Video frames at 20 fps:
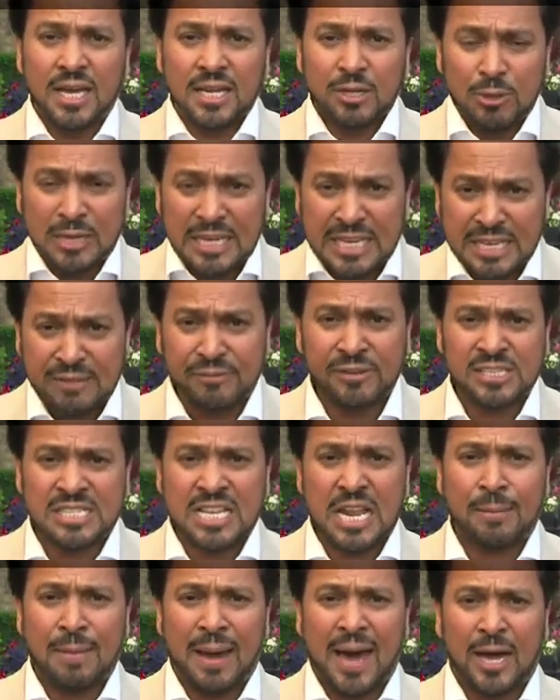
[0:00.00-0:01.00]
Leave
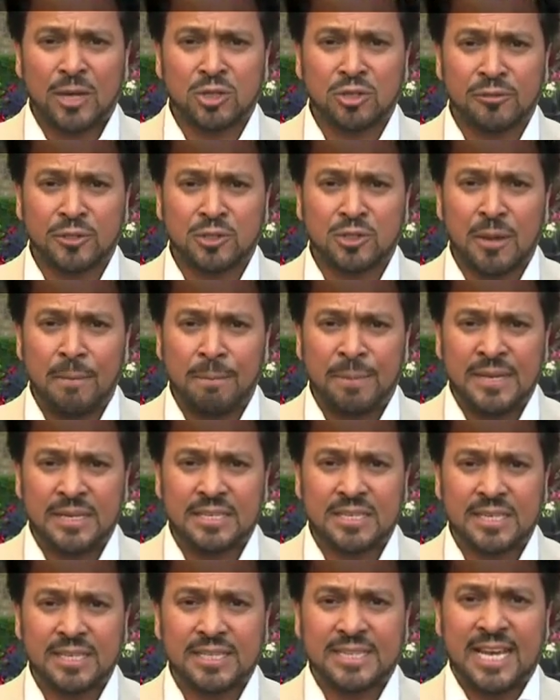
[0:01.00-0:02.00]
Islam out of it
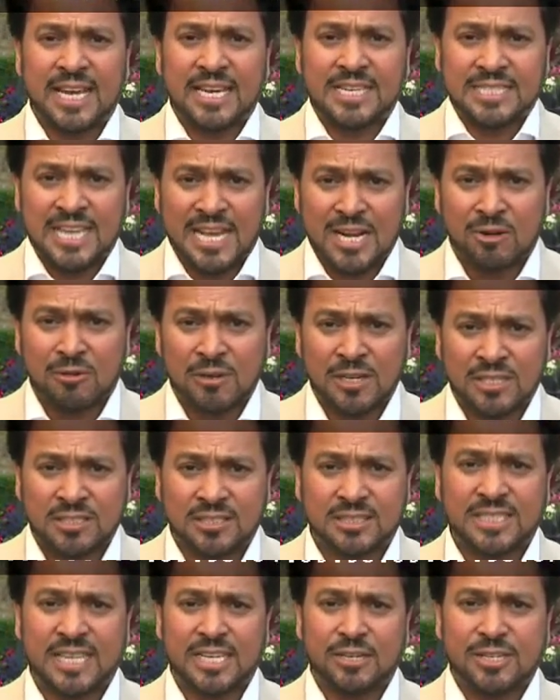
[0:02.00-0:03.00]
completely. They're
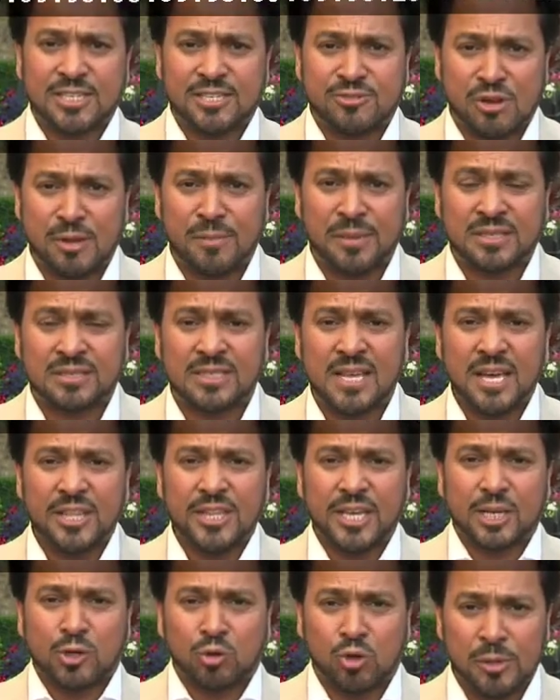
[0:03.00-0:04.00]
terrorists, they're extremists,
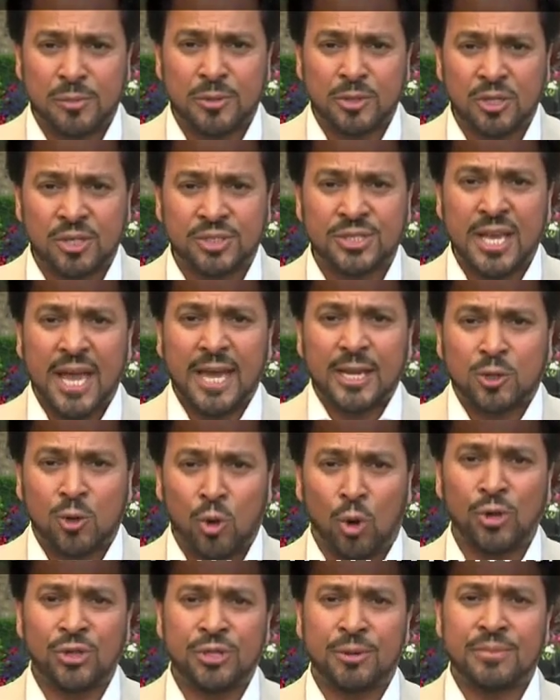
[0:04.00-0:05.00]
they're criminals, and
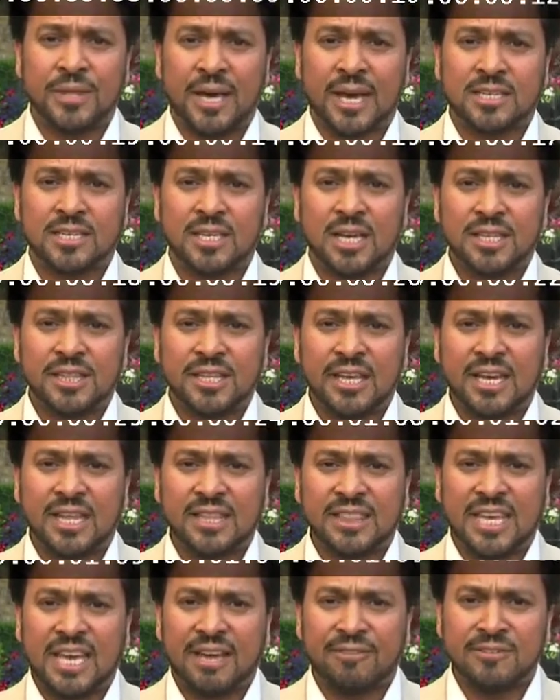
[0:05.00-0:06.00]
call them that.
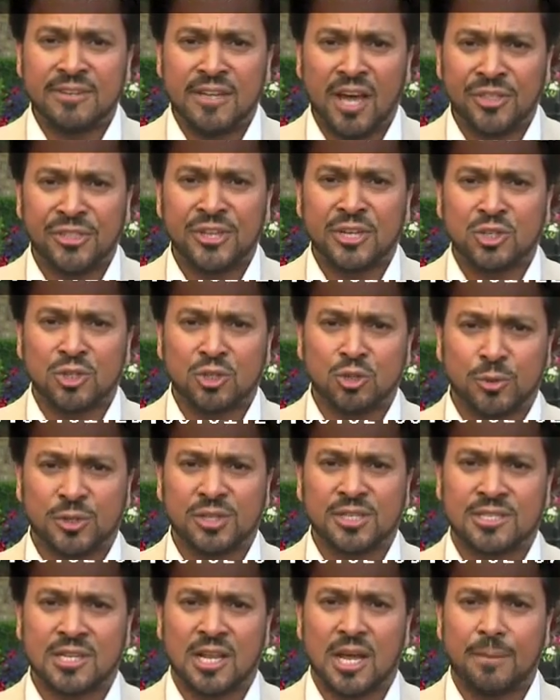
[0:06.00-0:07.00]
They have nothing to do with
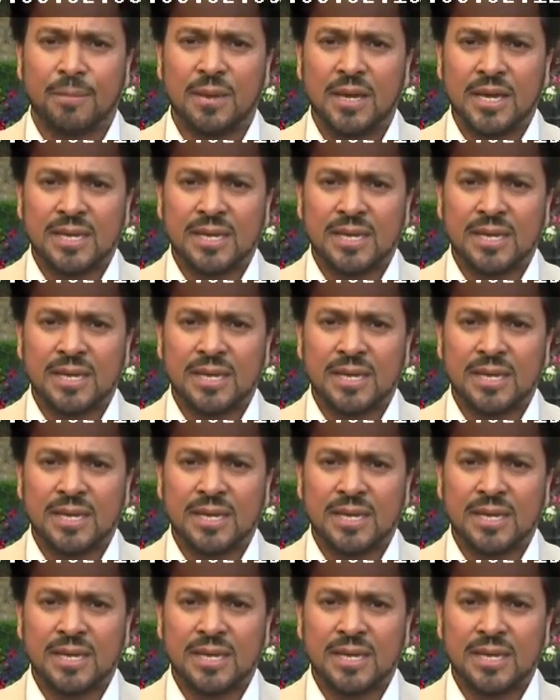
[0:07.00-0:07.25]
Islam.